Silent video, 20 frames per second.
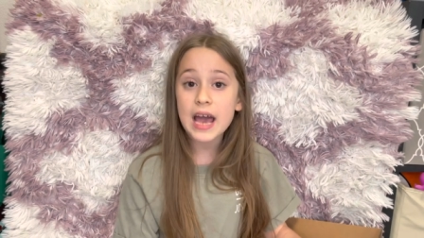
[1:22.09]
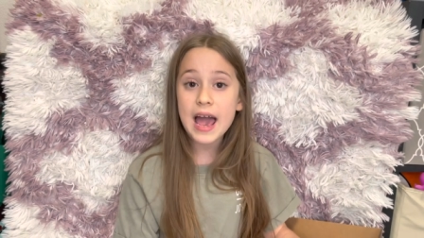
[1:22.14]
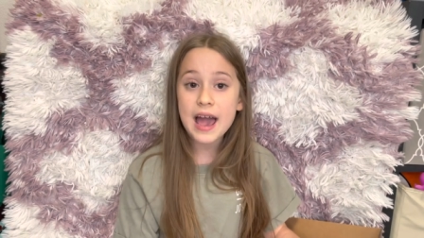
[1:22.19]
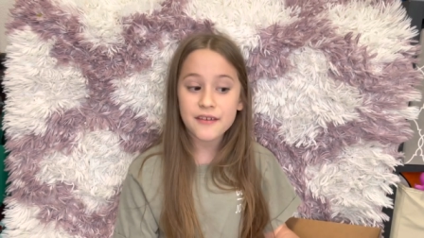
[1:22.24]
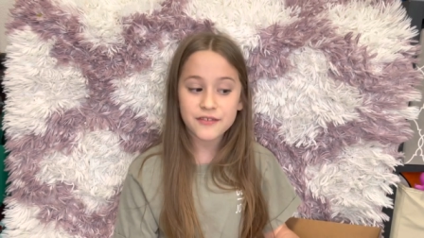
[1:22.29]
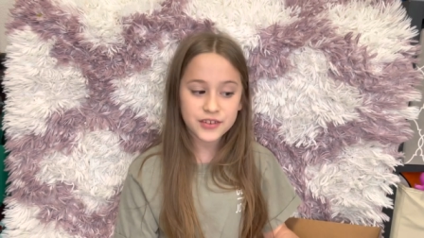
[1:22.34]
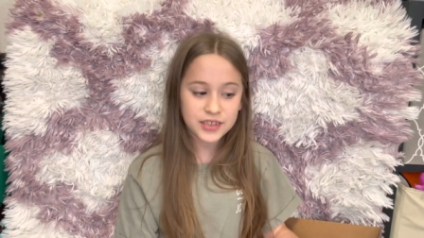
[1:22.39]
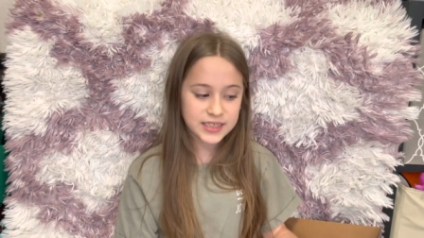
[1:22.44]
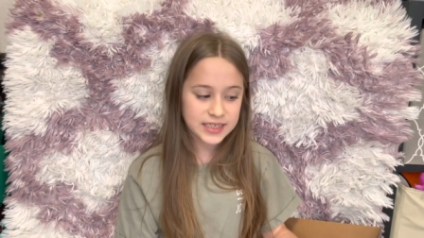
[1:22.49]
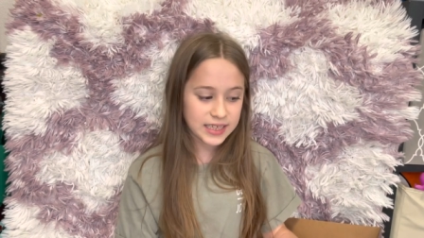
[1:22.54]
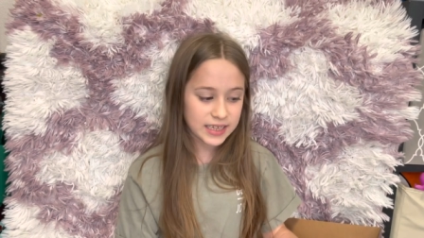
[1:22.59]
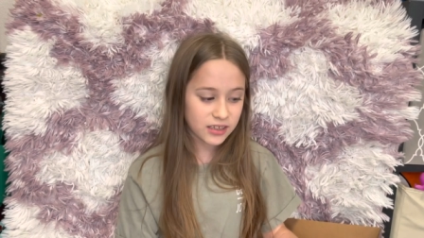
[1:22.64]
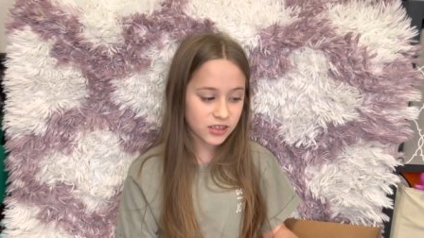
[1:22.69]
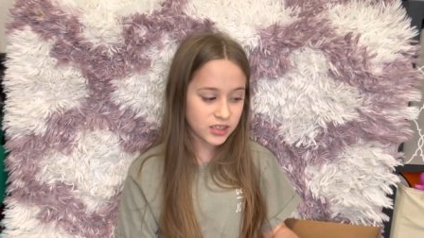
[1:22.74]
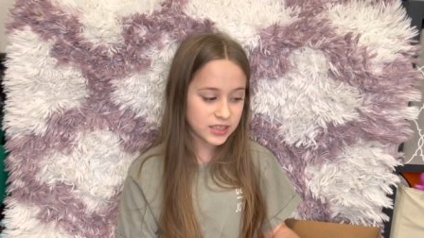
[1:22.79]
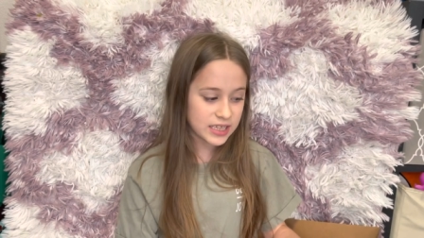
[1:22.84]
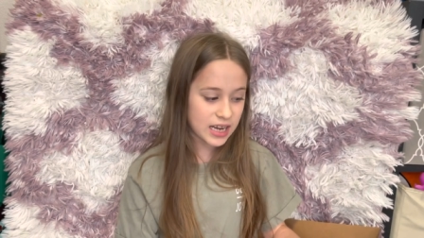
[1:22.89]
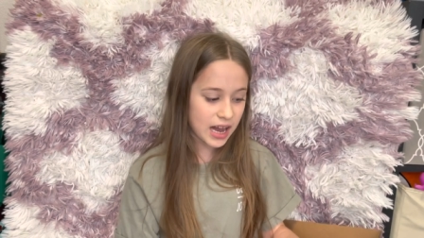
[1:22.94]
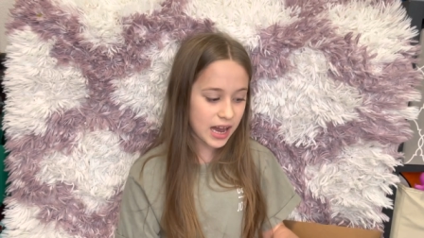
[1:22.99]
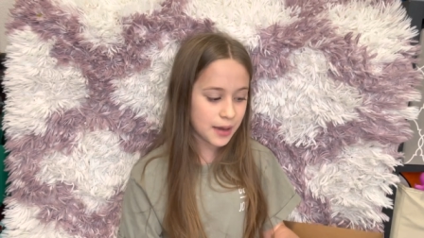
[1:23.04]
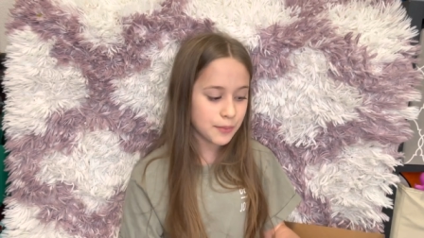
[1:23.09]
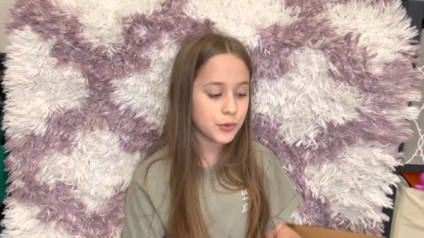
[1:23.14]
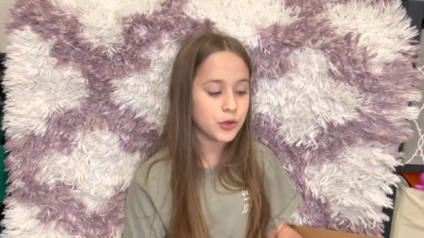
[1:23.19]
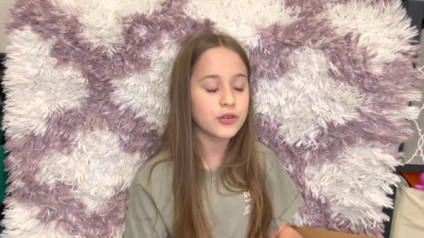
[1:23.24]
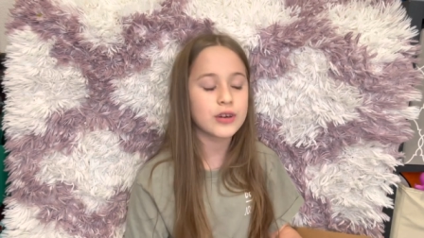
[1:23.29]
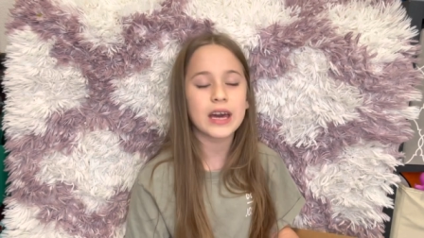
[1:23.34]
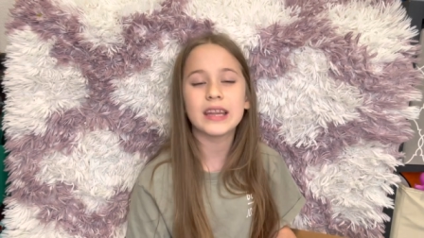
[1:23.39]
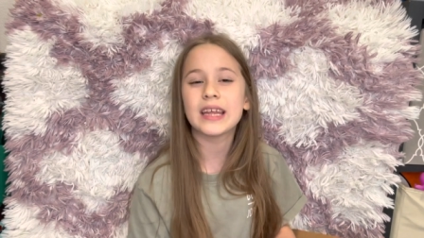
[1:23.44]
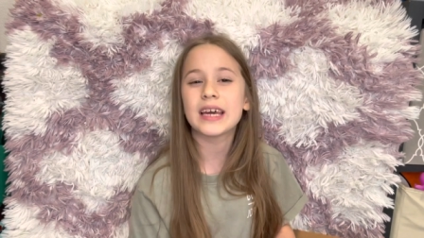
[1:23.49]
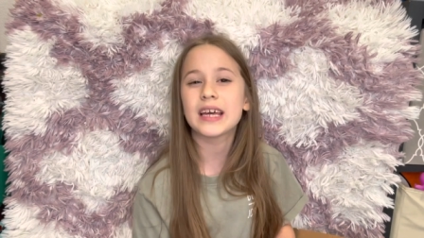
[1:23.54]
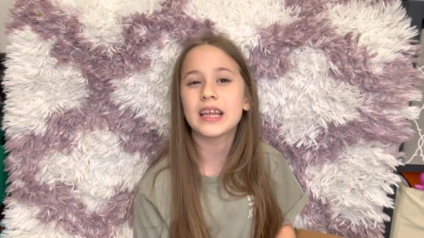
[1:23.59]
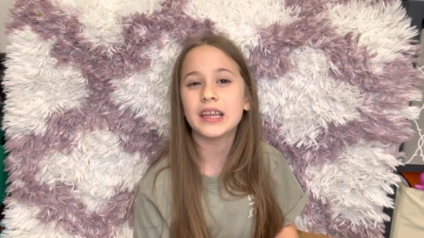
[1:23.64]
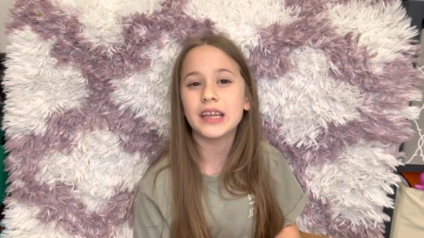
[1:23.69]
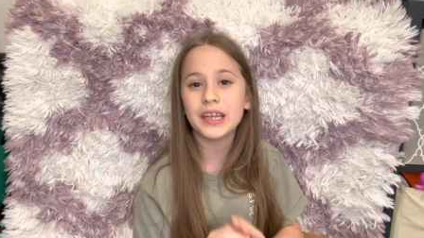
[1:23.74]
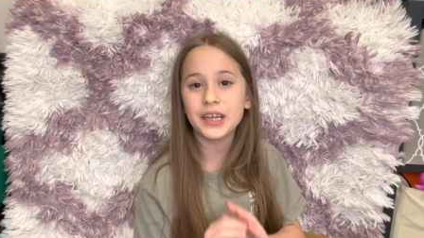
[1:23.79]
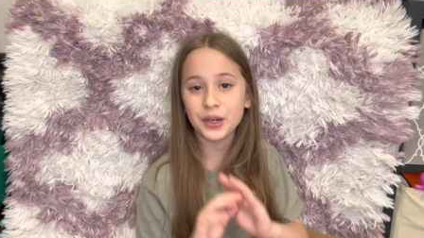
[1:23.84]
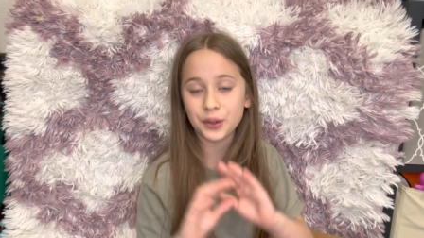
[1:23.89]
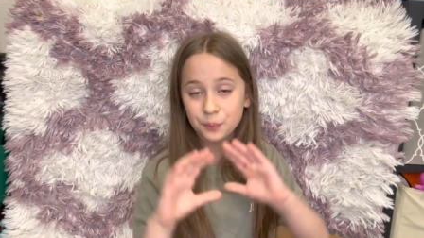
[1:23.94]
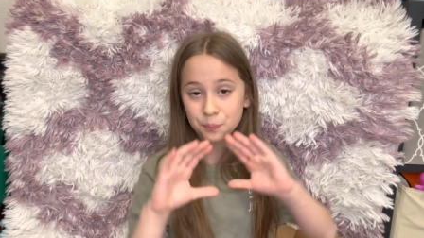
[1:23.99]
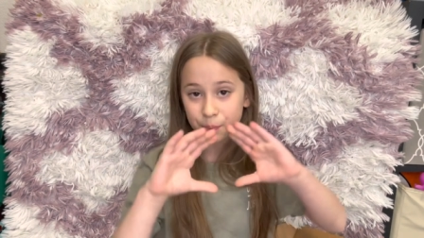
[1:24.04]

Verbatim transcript: every single time you get like a little